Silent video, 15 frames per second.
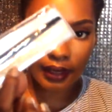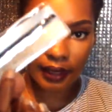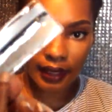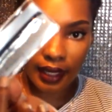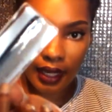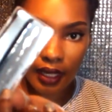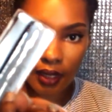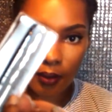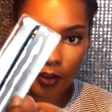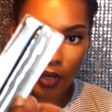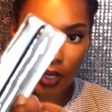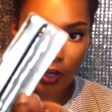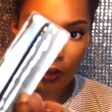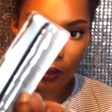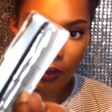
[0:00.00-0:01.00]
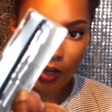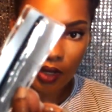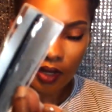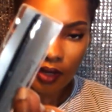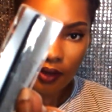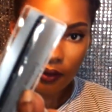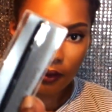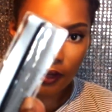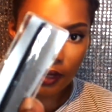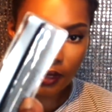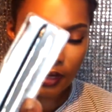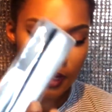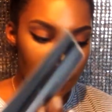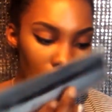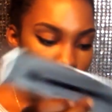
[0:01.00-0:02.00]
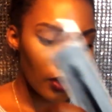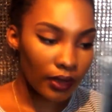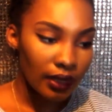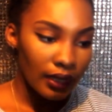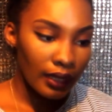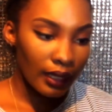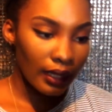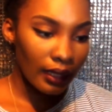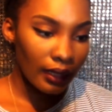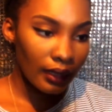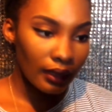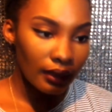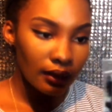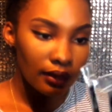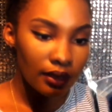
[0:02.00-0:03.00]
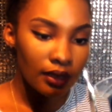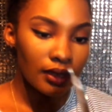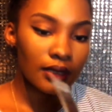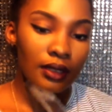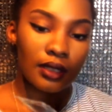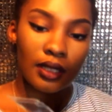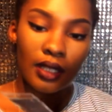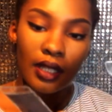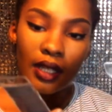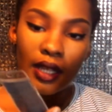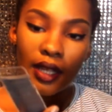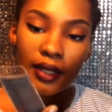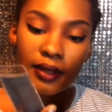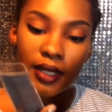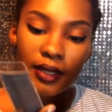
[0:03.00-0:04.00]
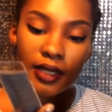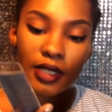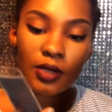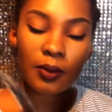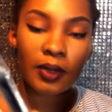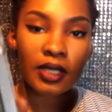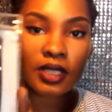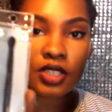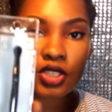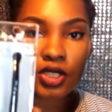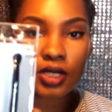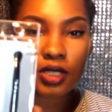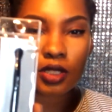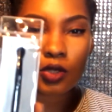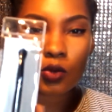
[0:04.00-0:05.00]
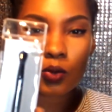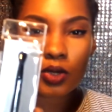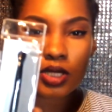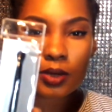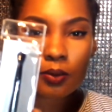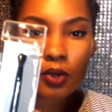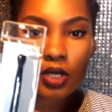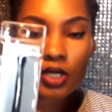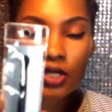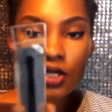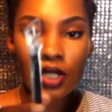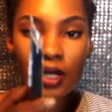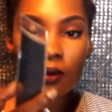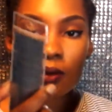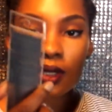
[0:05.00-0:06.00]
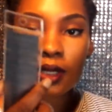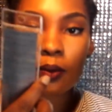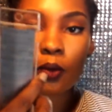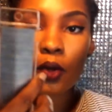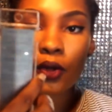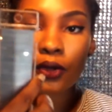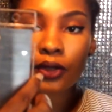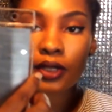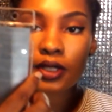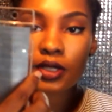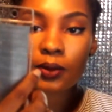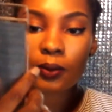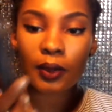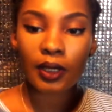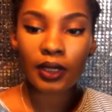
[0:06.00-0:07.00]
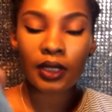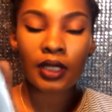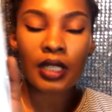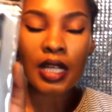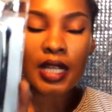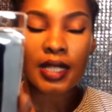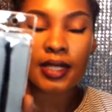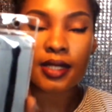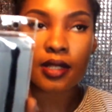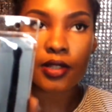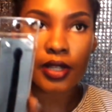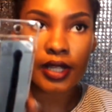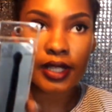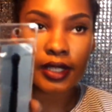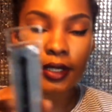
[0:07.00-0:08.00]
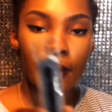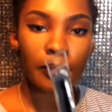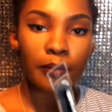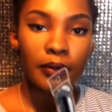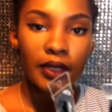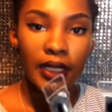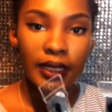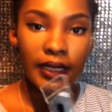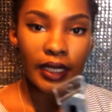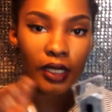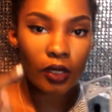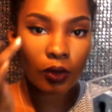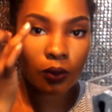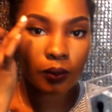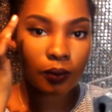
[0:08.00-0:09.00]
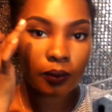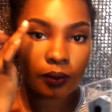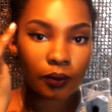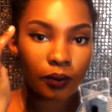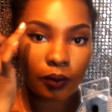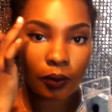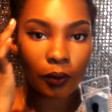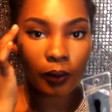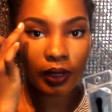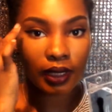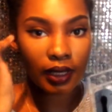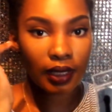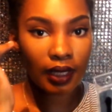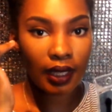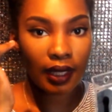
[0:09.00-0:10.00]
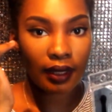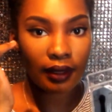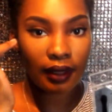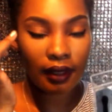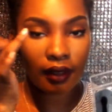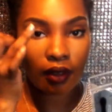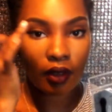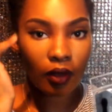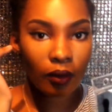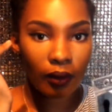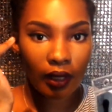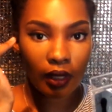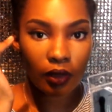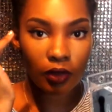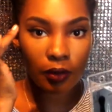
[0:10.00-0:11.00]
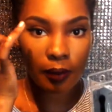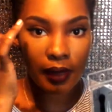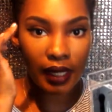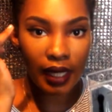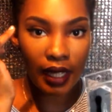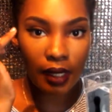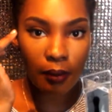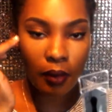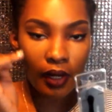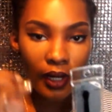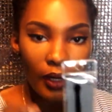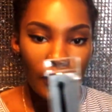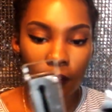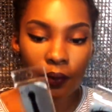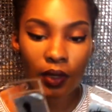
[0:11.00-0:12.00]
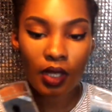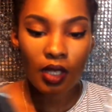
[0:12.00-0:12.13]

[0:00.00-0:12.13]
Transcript: and the eyebrow fill-in on the end. And then this one is just a crease brush. I really bought this one to like blend out when I highlight around my eyebrow,